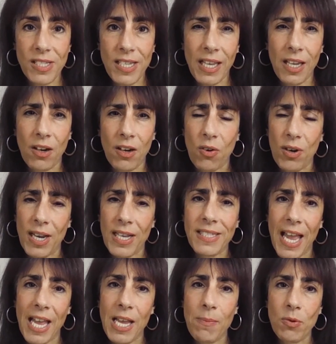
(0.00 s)
or less articulate or
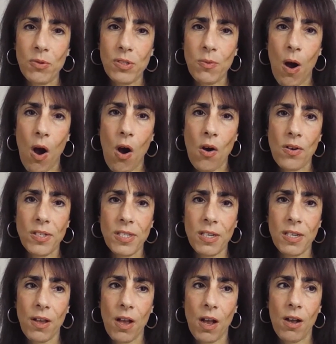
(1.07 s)
less able to
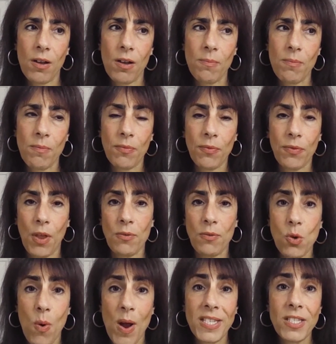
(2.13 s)
ask
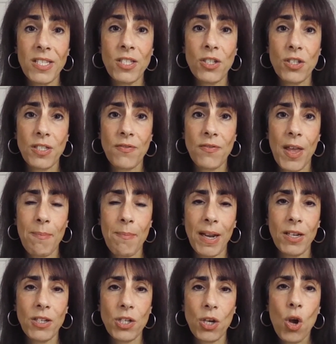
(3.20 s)
those questions of their
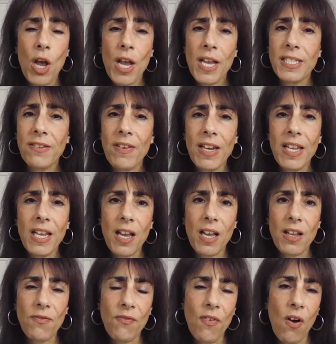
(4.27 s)
manager, is there any
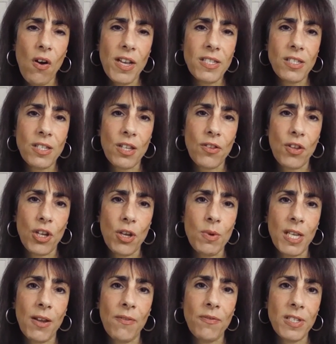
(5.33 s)
advice that
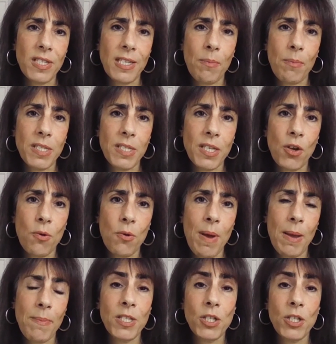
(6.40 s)
you would give to somebody who
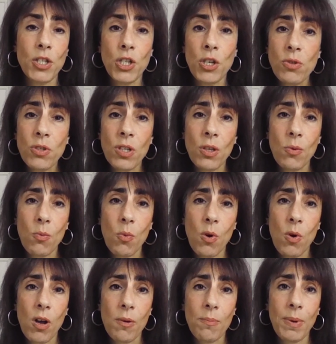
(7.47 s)
maybe is new to the
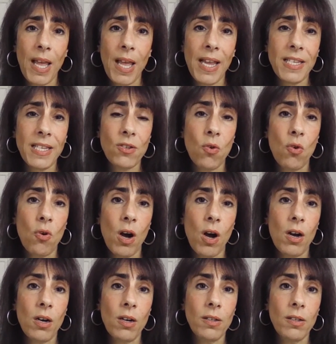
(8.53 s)
workplace or
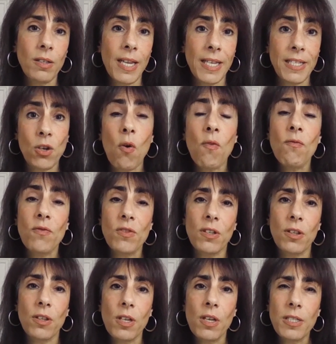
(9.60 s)
less confident
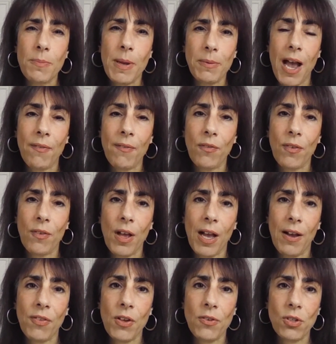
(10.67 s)
to be able to
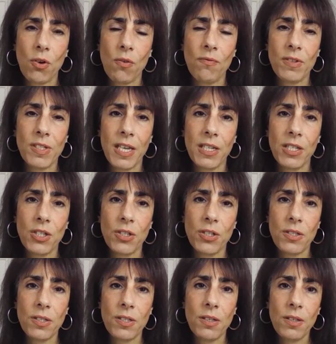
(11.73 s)
have those
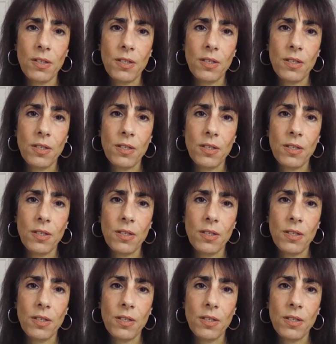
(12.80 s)
conversations?